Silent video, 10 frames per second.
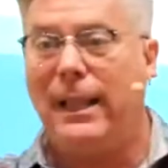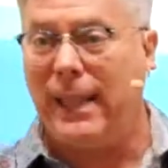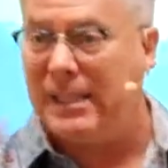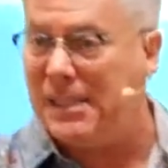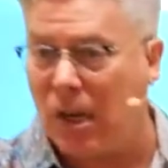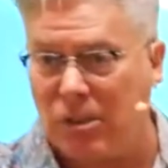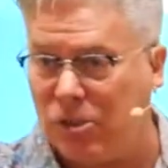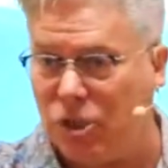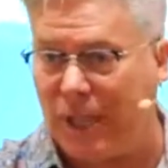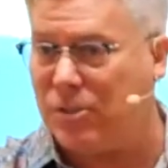They start in
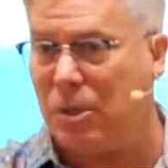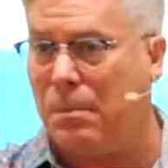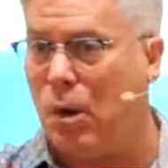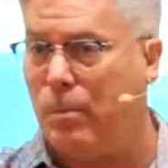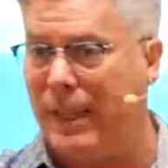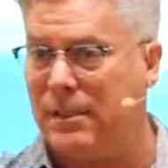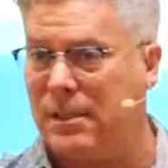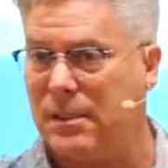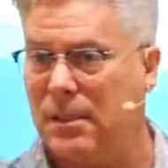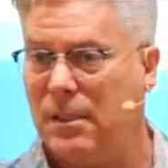gentle
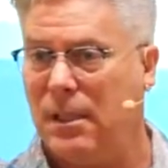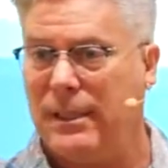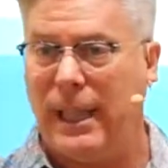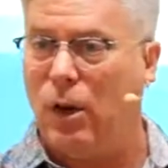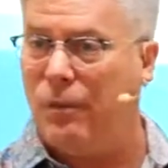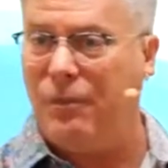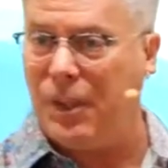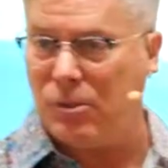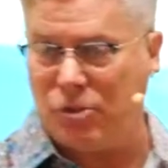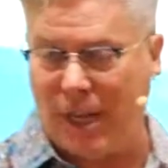moments. They don't
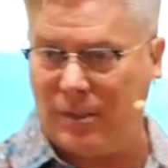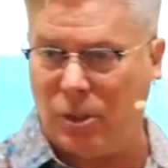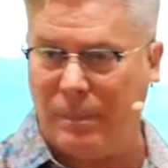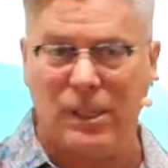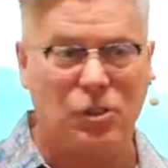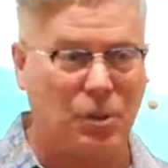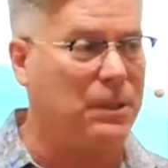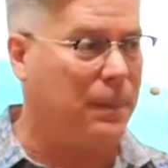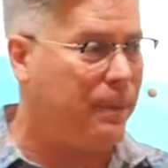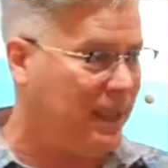feel gentle because you're
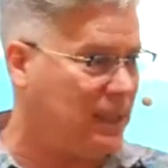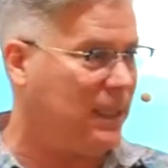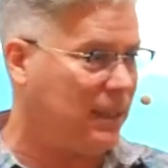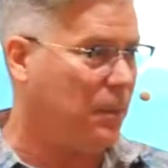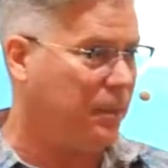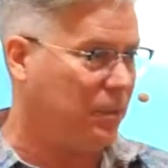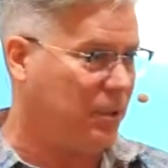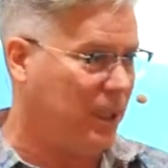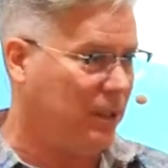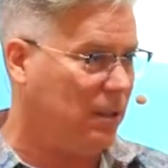really pissed at the
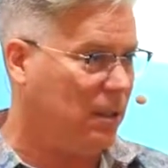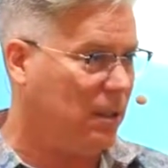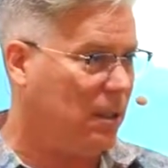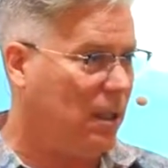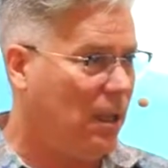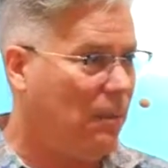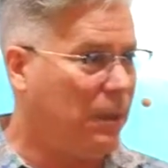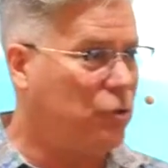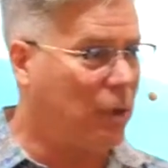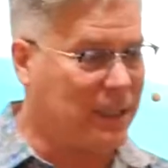person.
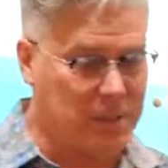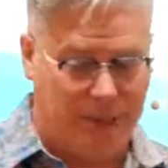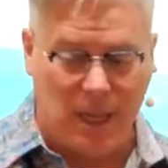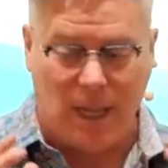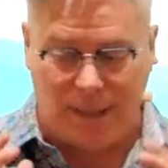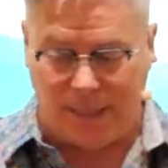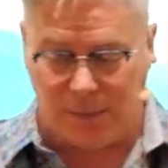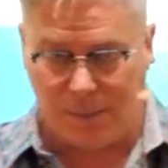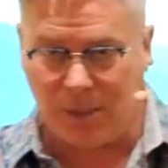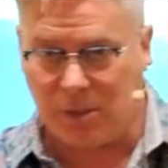But trust me, that's
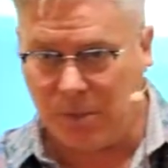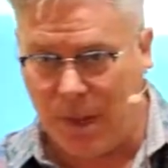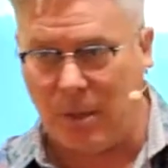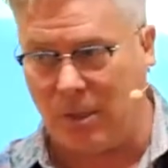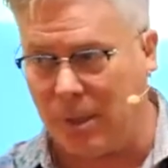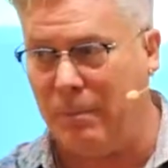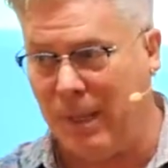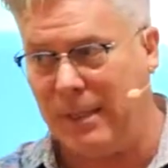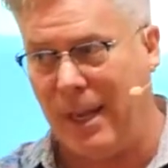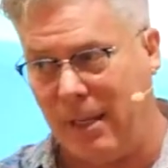much smaller than
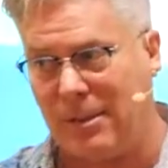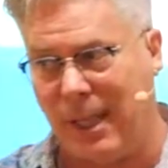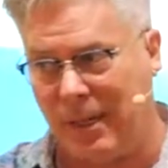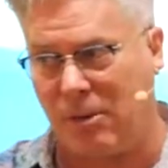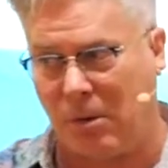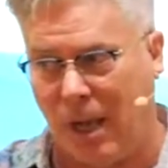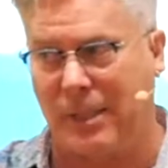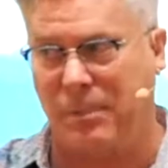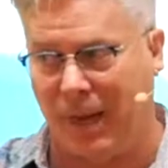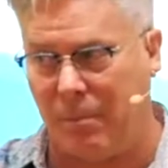being nailed on a
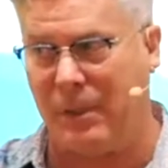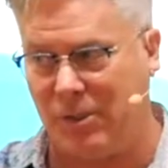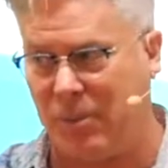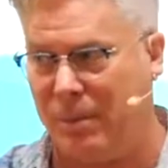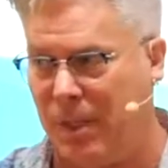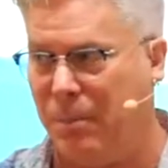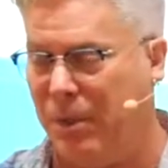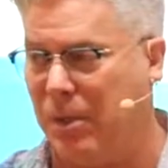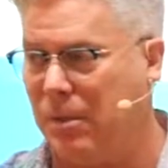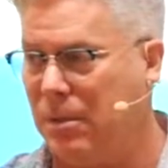cross by a bunch of people.